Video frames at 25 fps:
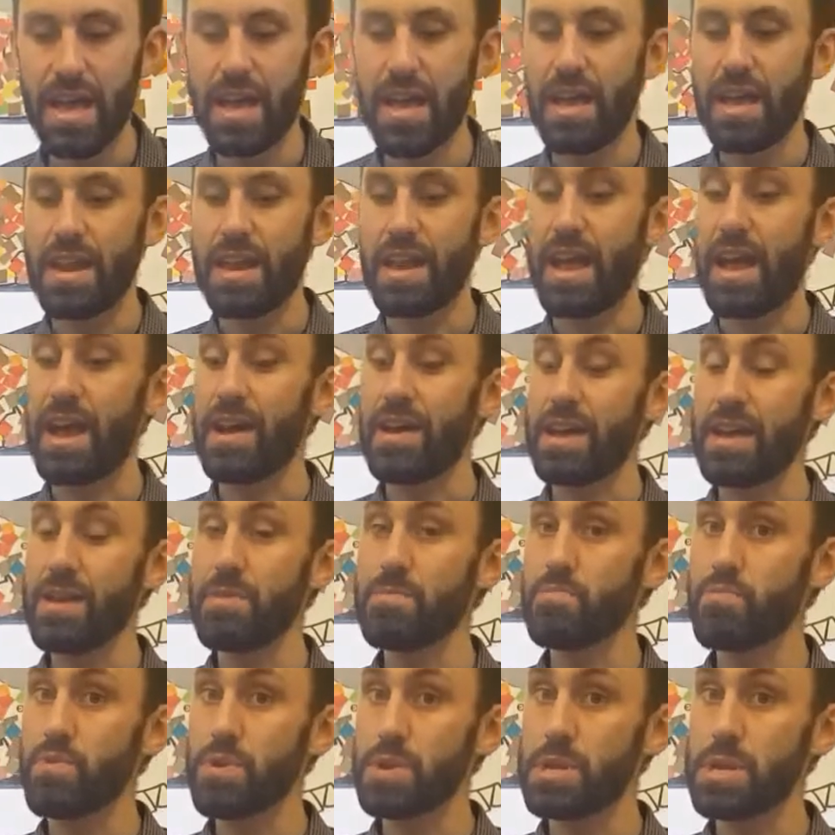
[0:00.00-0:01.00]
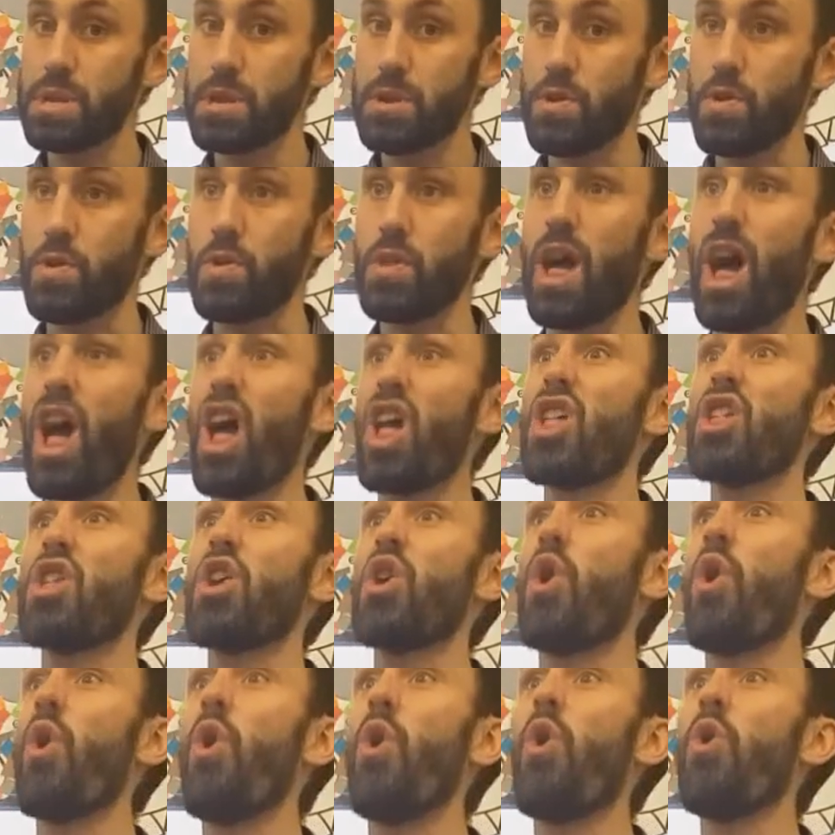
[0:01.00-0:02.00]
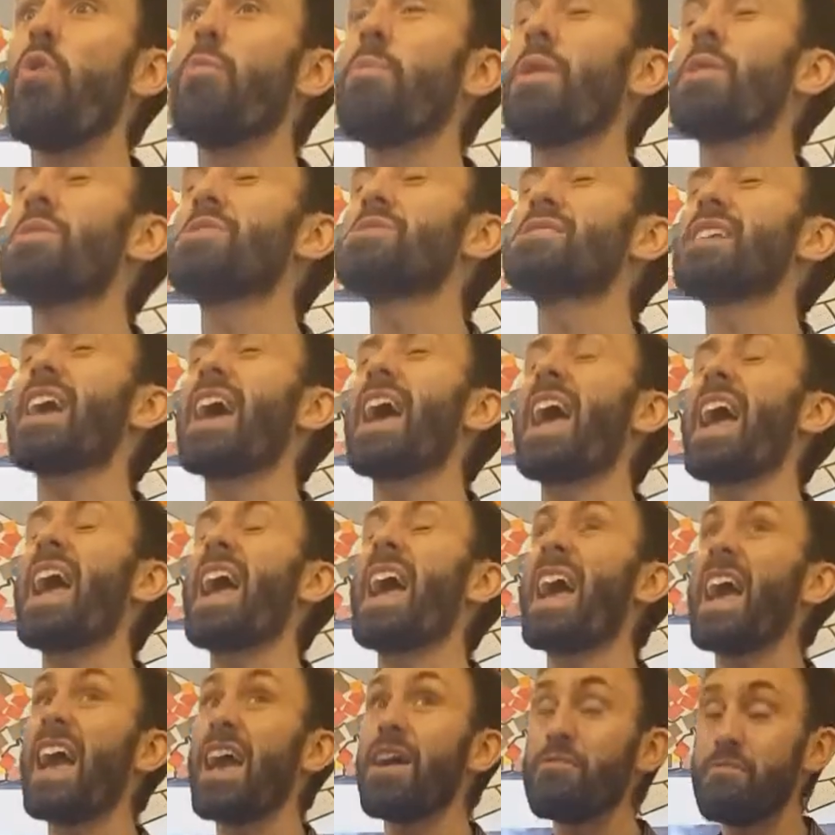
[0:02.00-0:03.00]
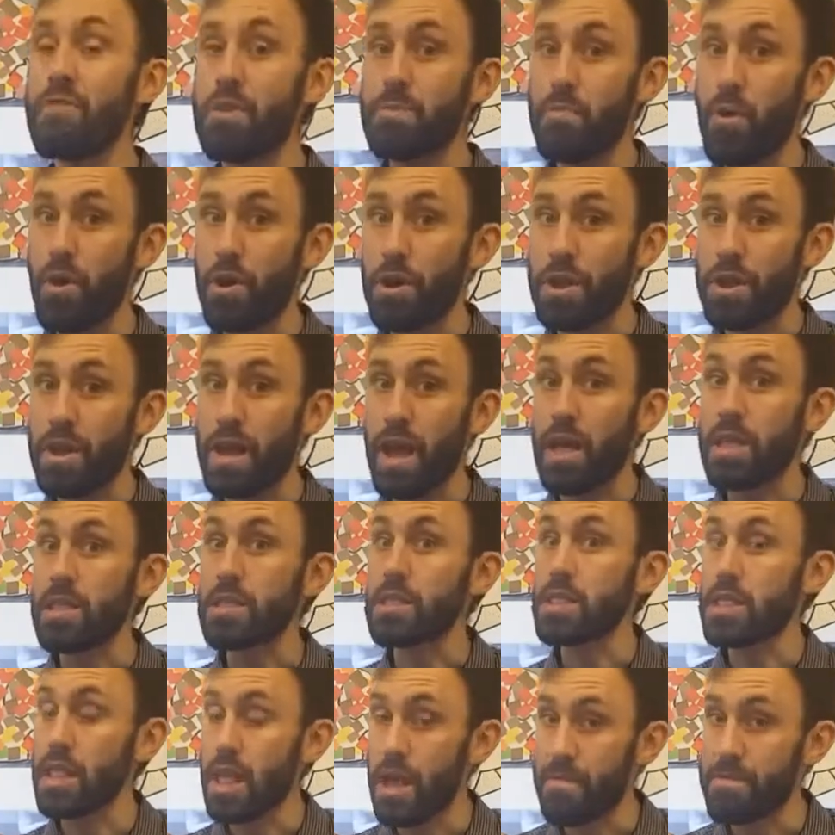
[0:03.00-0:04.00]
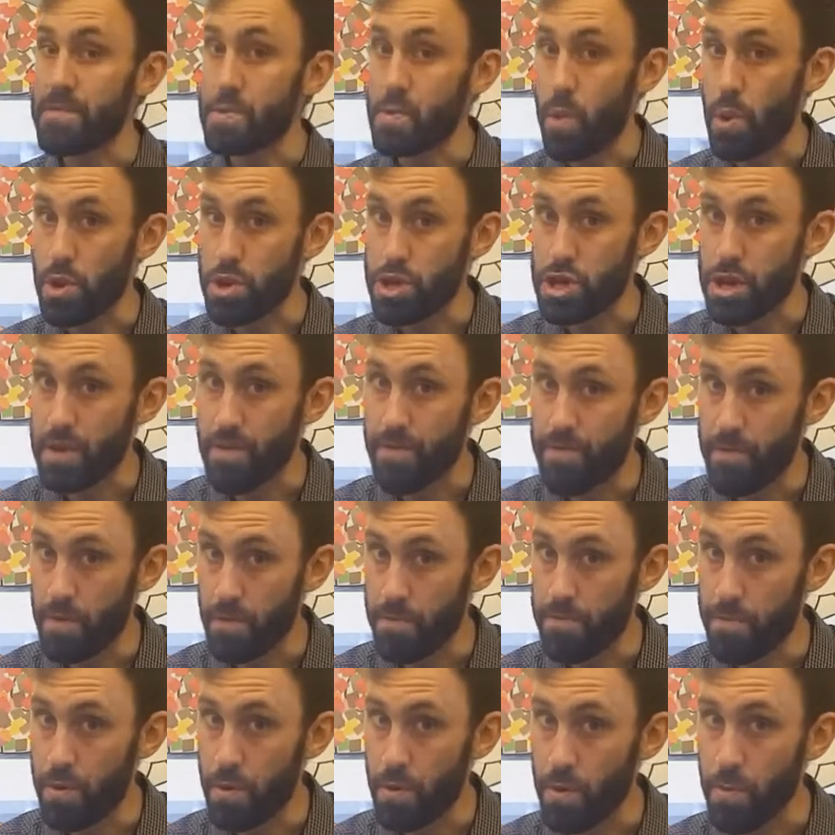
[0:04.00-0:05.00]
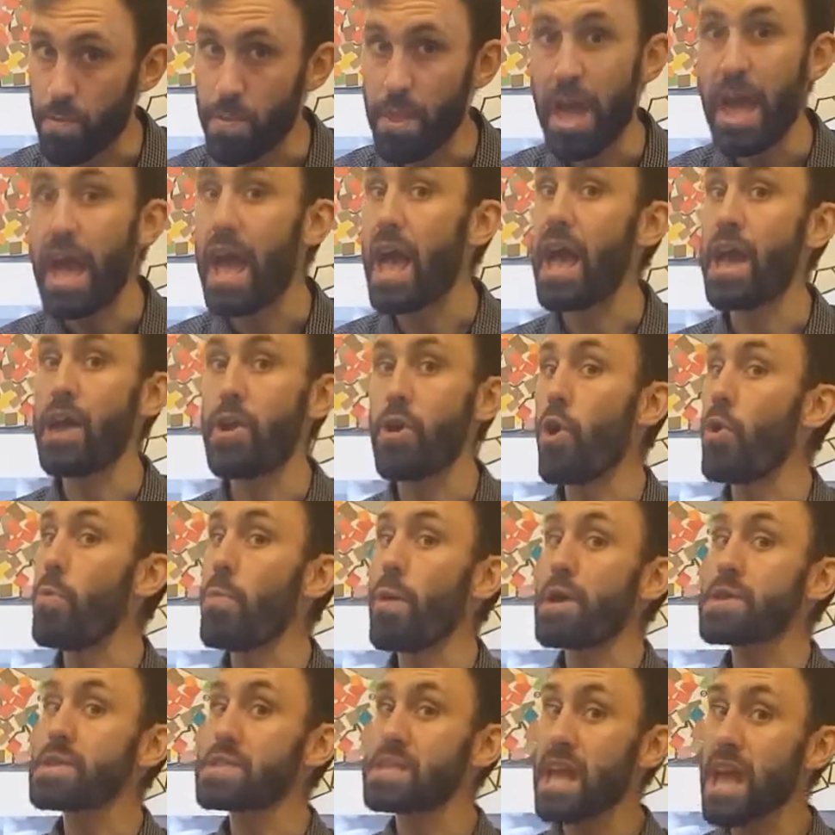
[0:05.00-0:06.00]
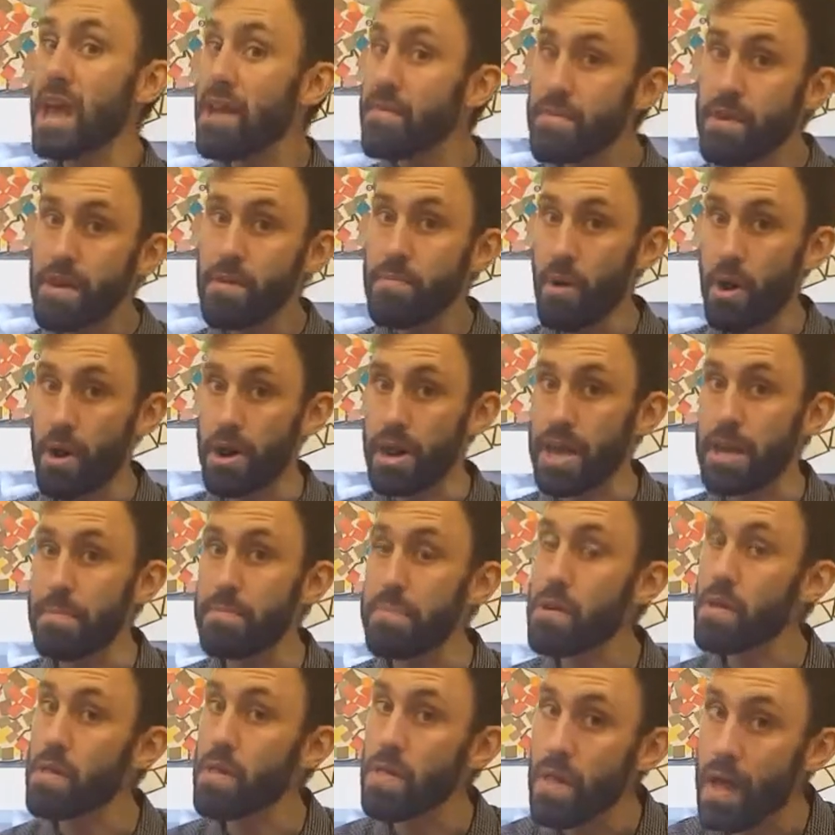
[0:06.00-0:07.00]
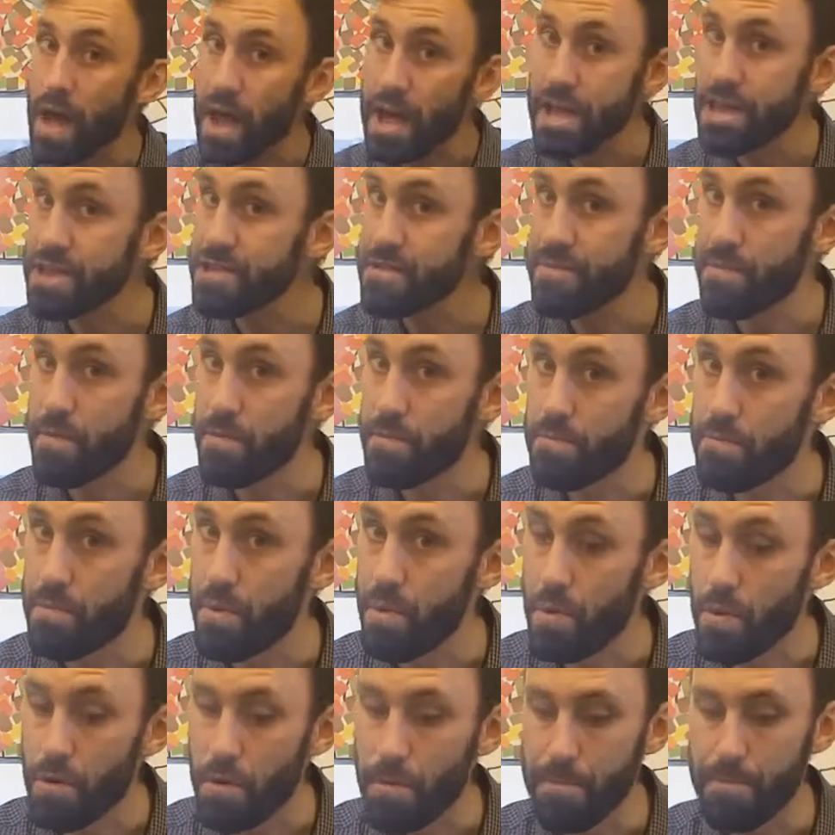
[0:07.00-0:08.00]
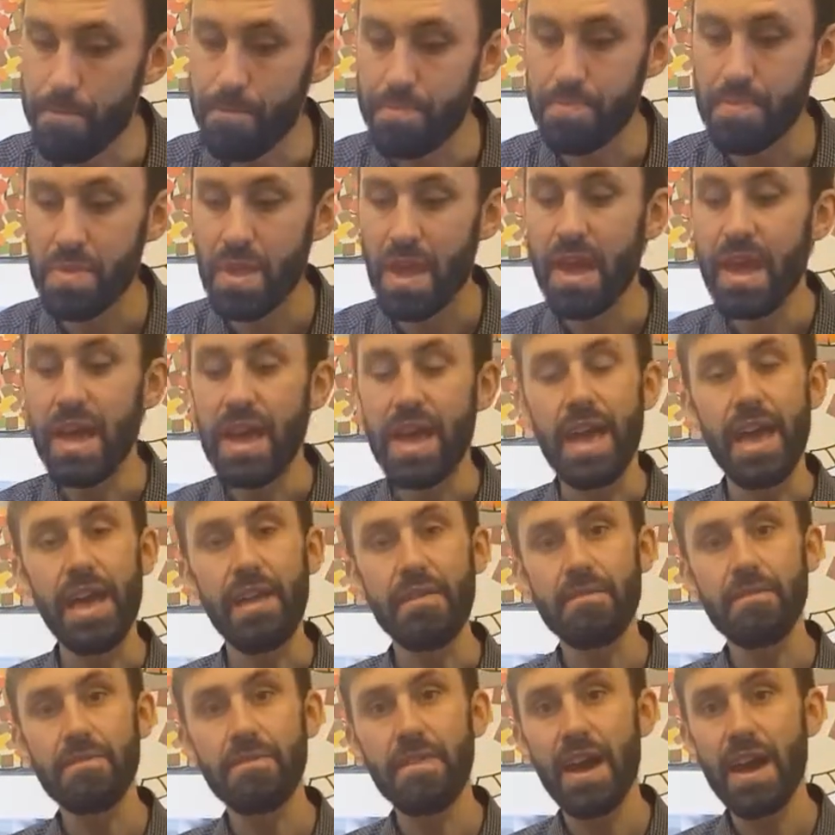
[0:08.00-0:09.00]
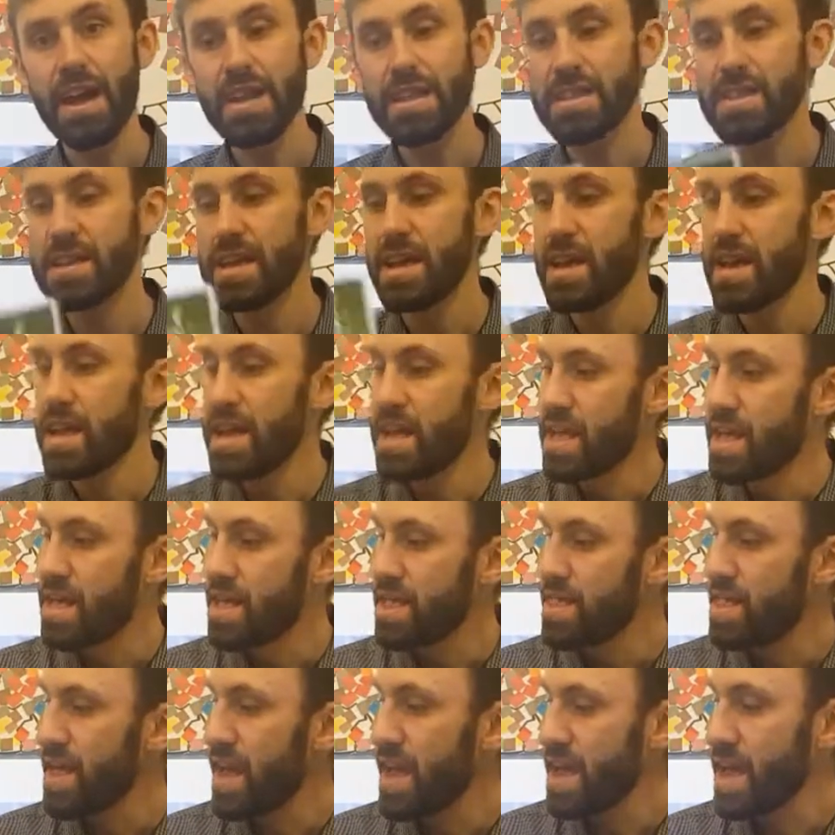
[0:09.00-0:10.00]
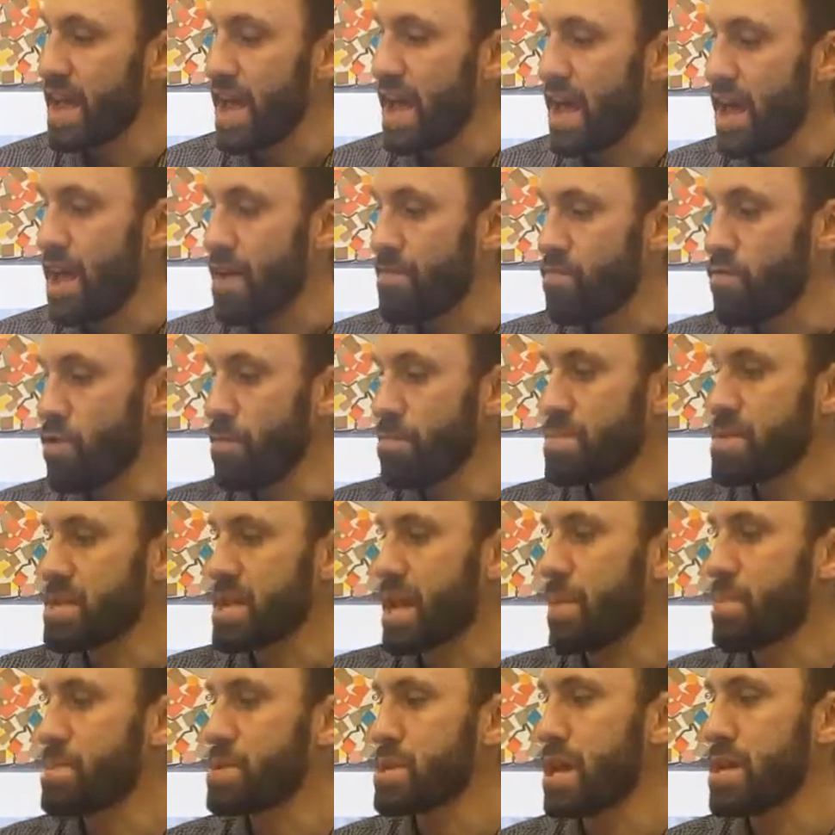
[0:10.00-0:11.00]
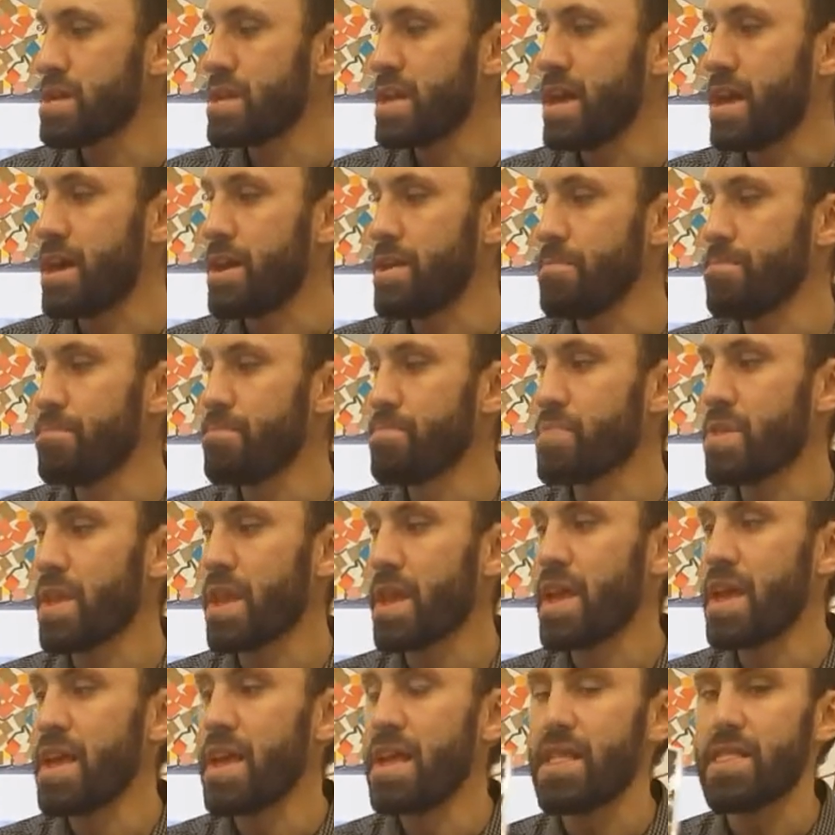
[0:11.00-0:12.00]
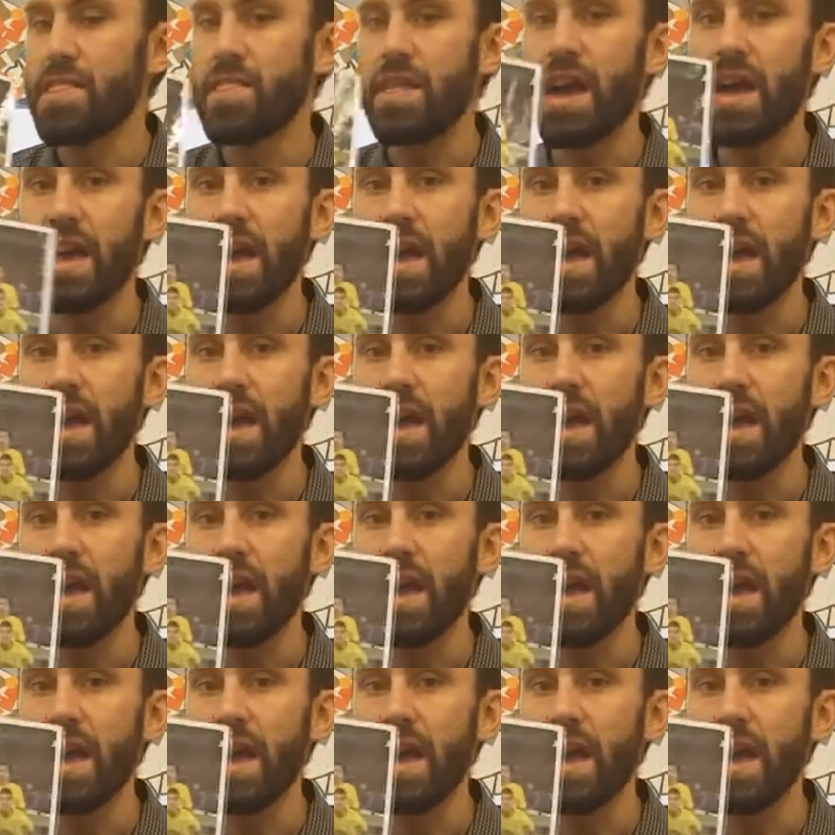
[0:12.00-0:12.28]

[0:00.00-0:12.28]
Now in Brazil, almost everybody loves watching football and almost everybody plays football. In fact, they have, whoops, upside down, they